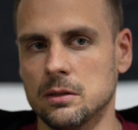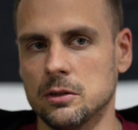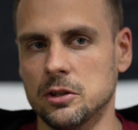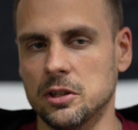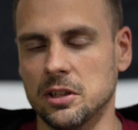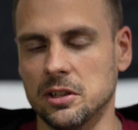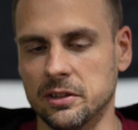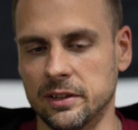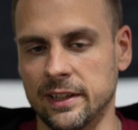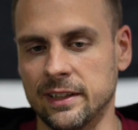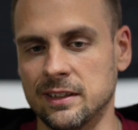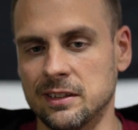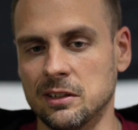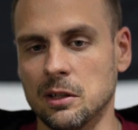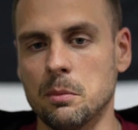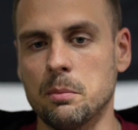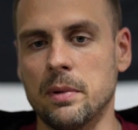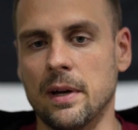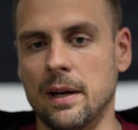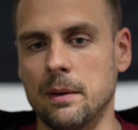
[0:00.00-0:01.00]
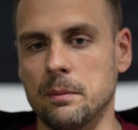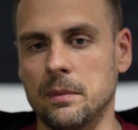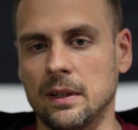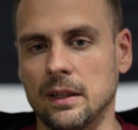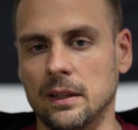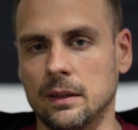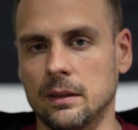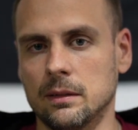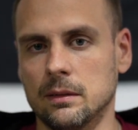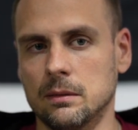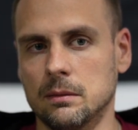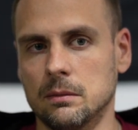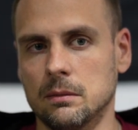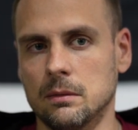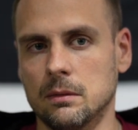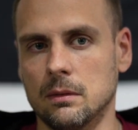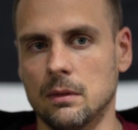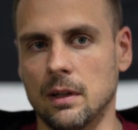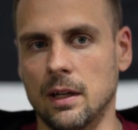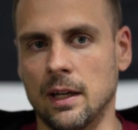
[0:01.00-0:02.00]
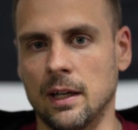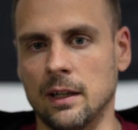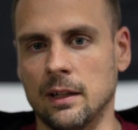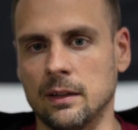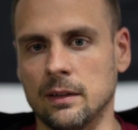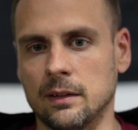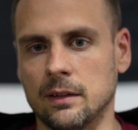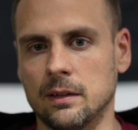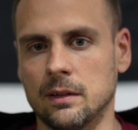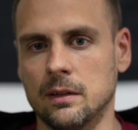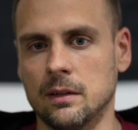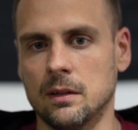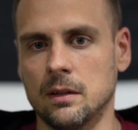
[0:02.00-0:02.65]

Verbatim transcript: She glanced up at me, and